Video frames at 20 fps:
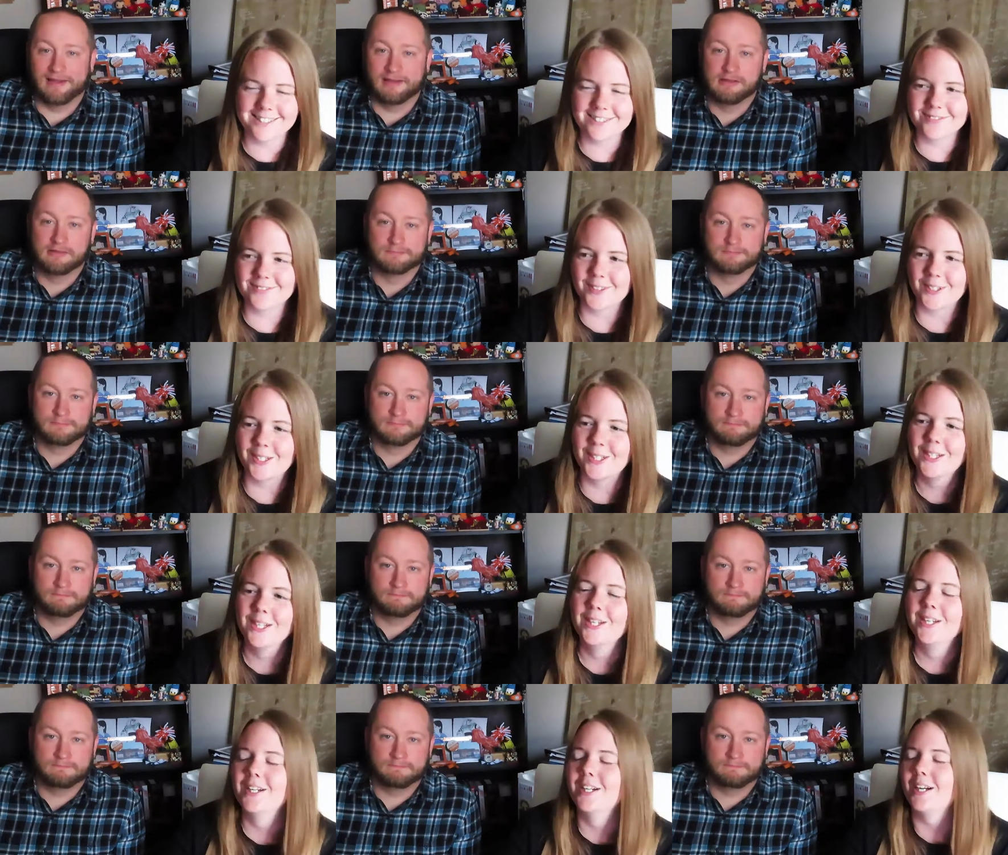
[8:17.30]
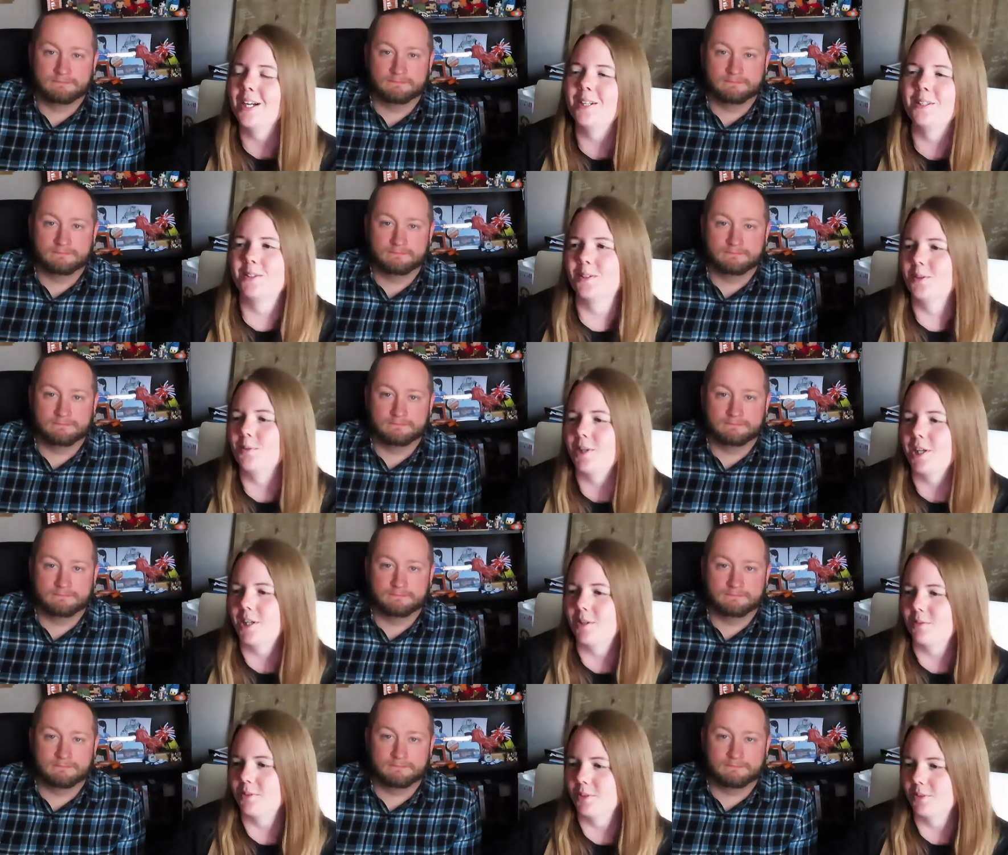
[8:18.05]
Speaker 1: That's funny. I don't
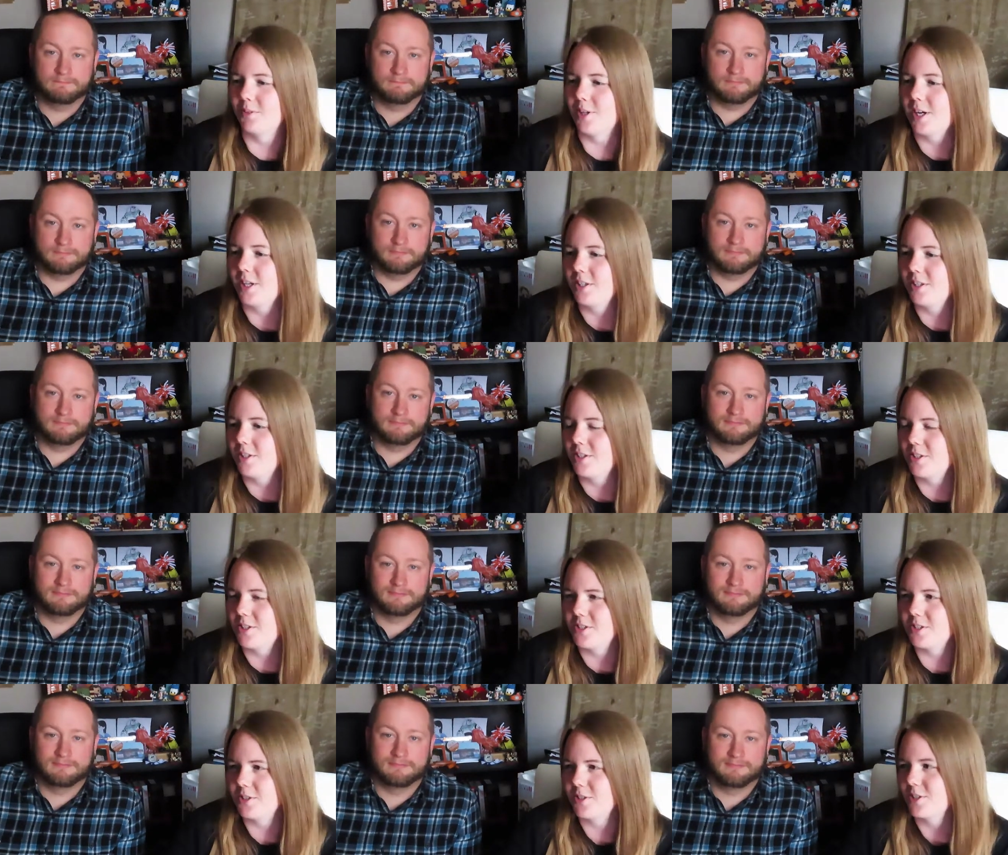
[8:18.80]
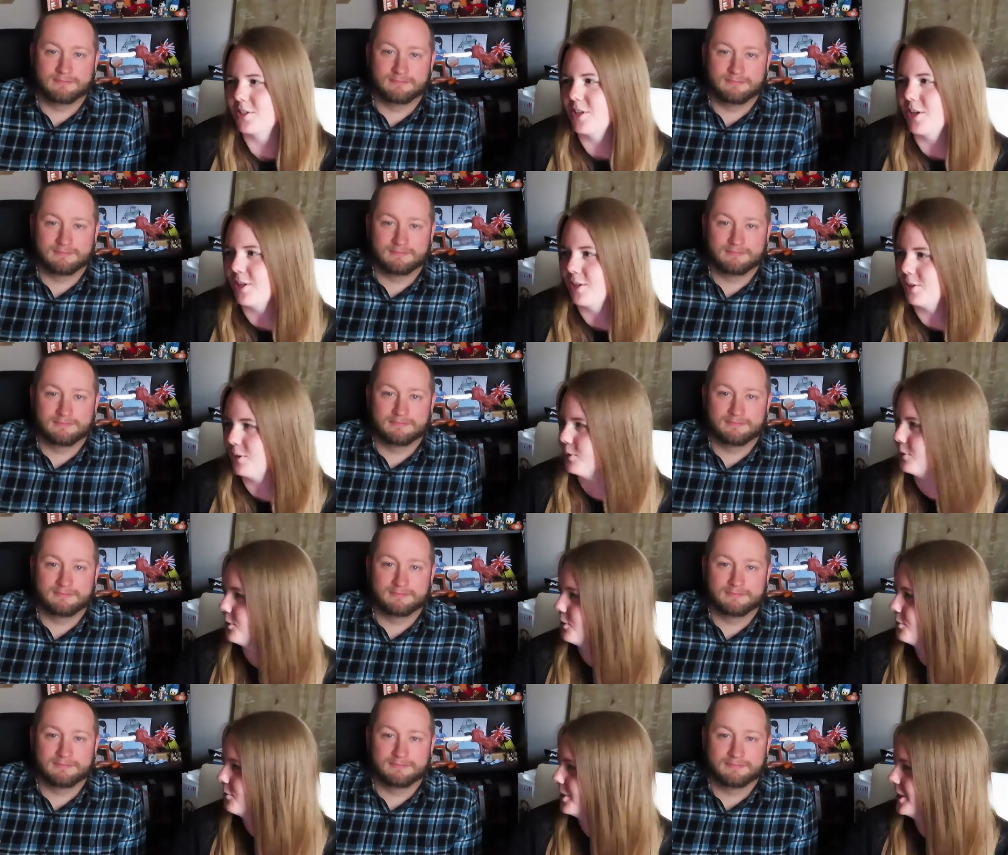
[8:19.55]
know why I want to ride it. It just looks kind
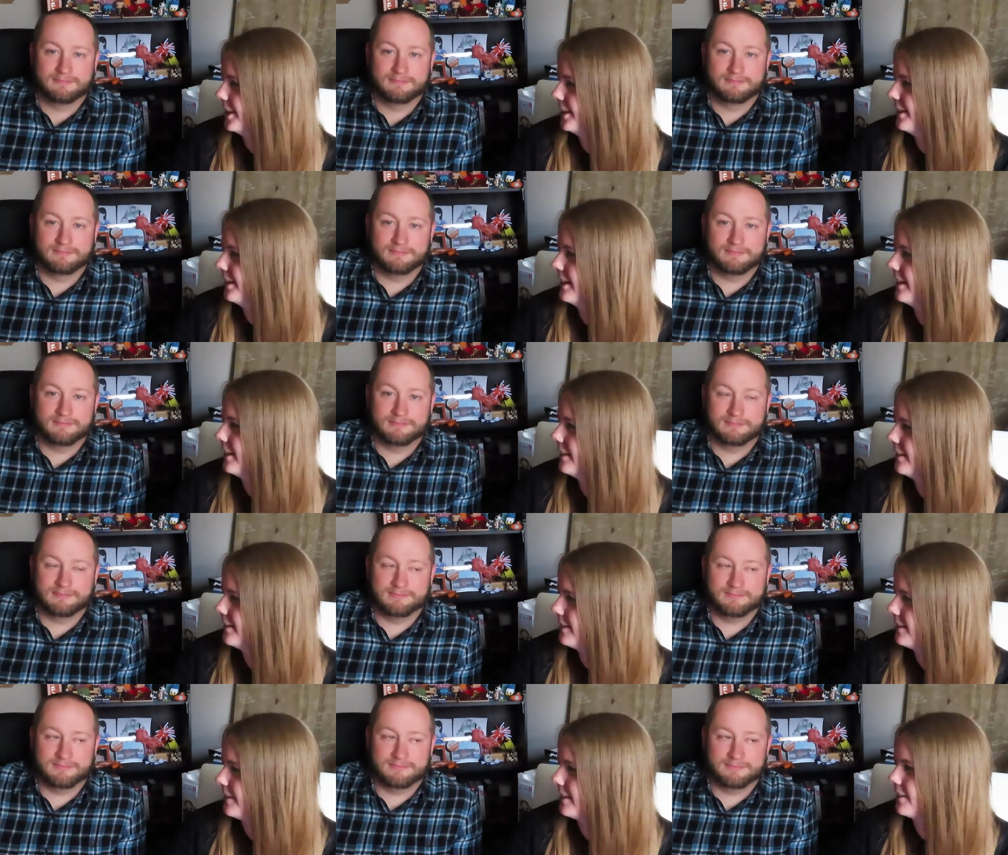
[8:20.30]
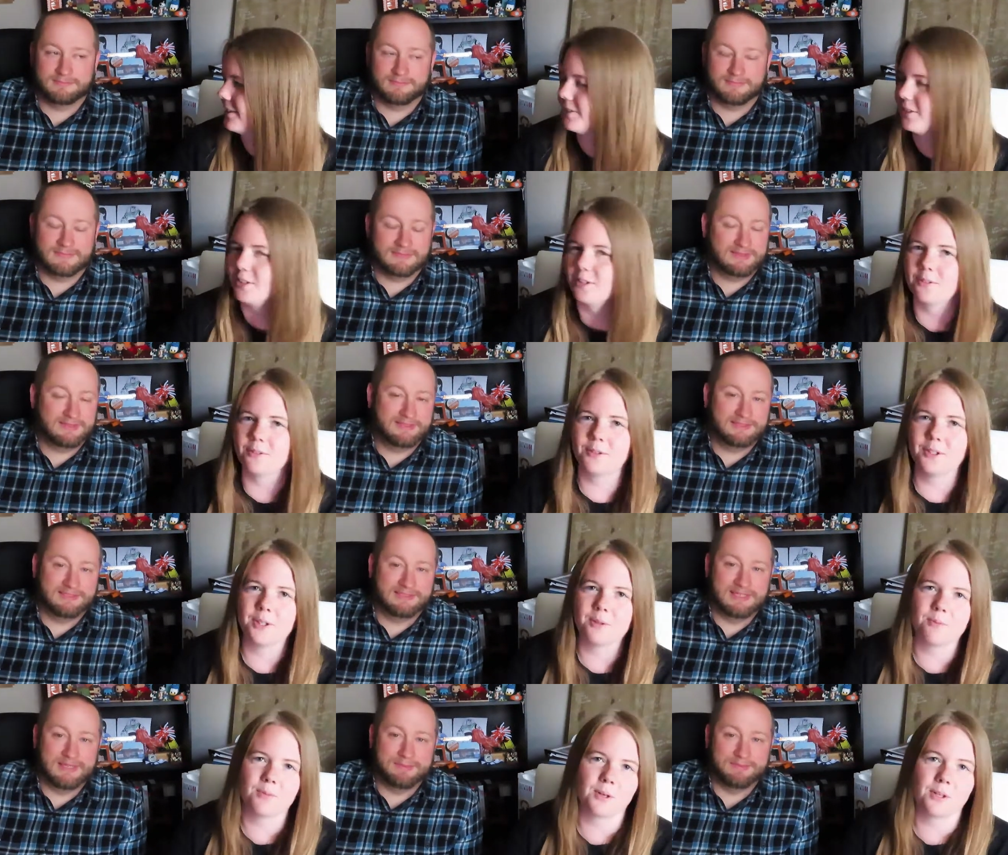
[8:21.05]
of cool, but I don't
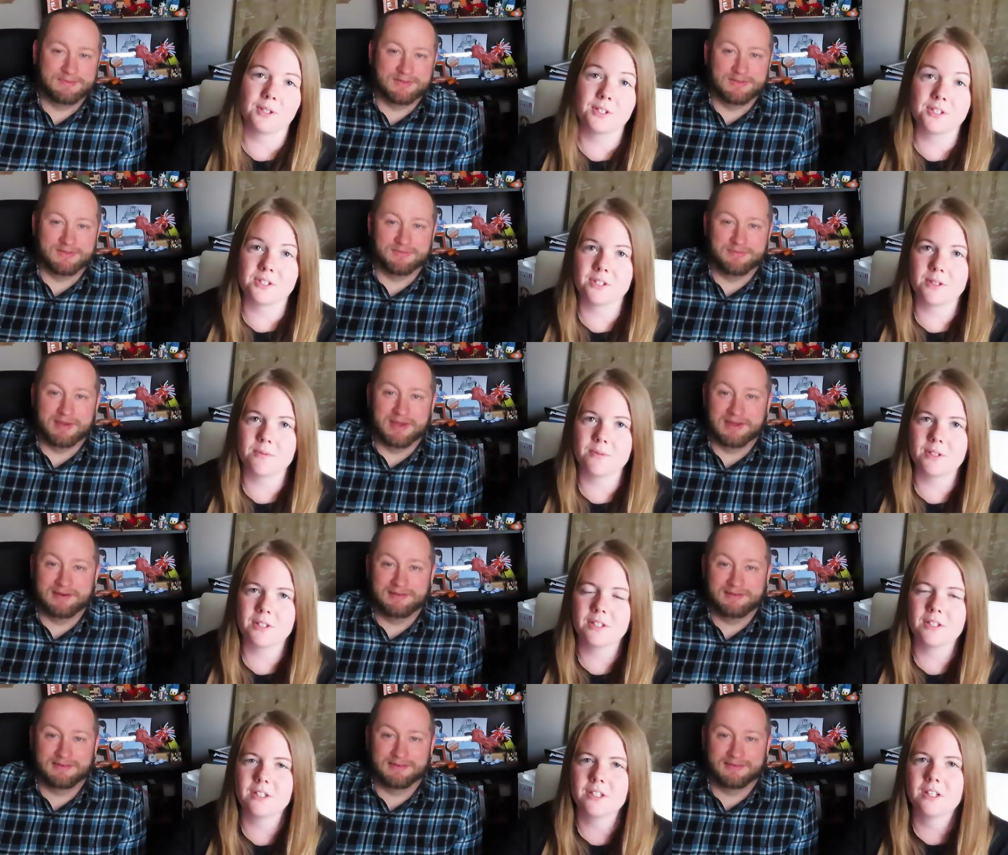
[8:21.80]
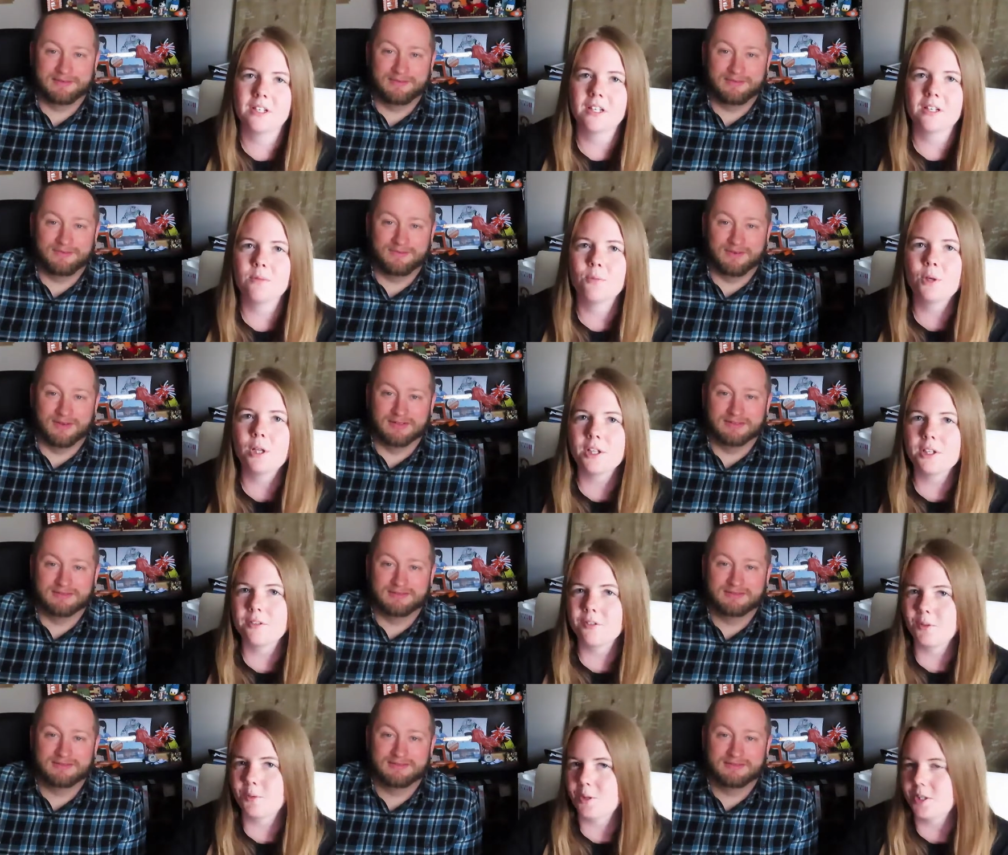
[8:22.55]
know. We could Simpsons, probably skip it.
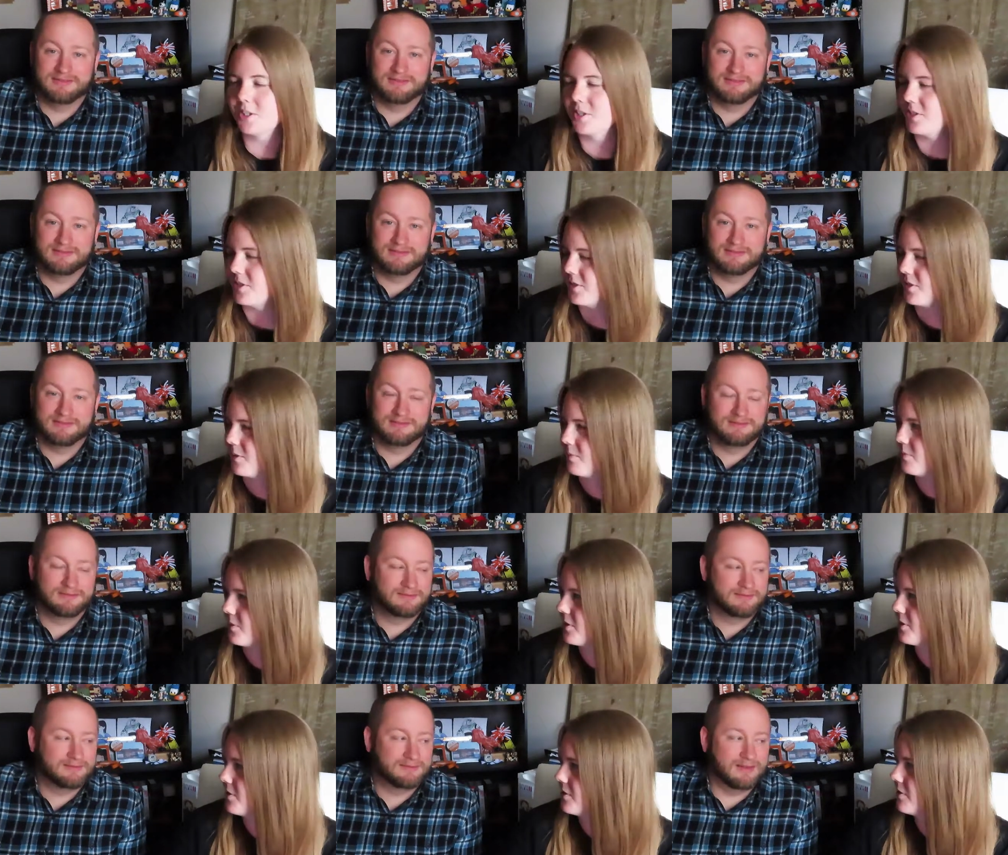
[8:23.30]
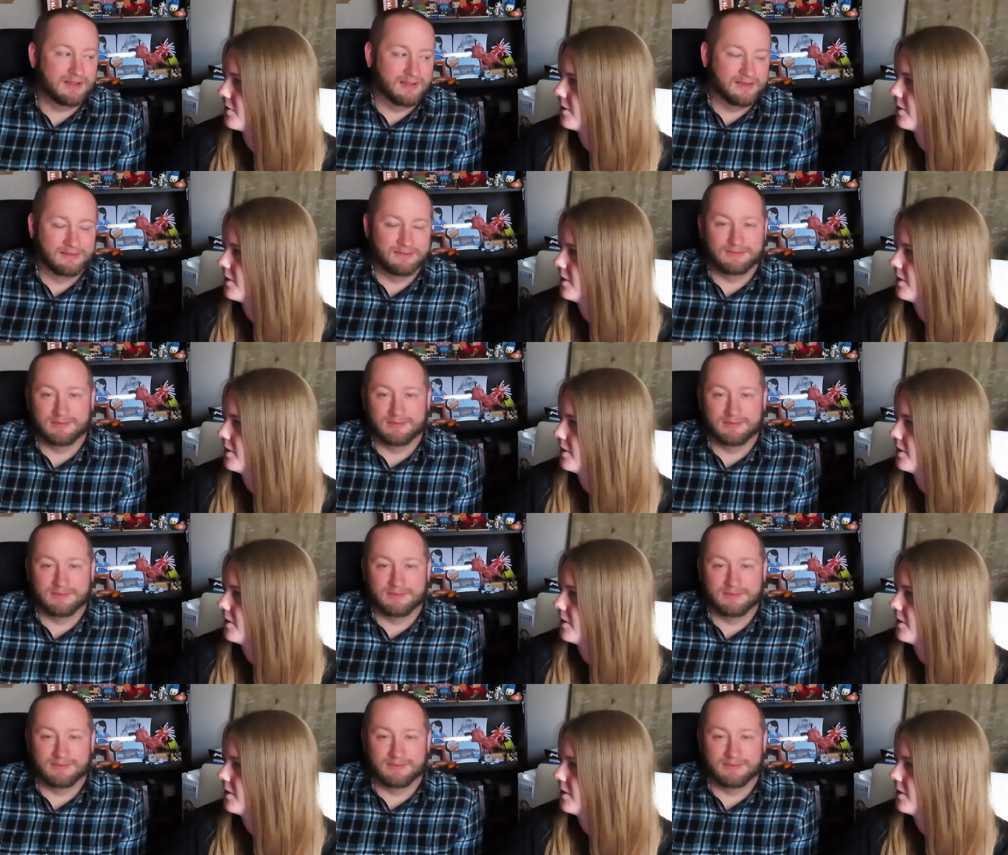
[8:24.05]
Well, I never watched The Simpsons.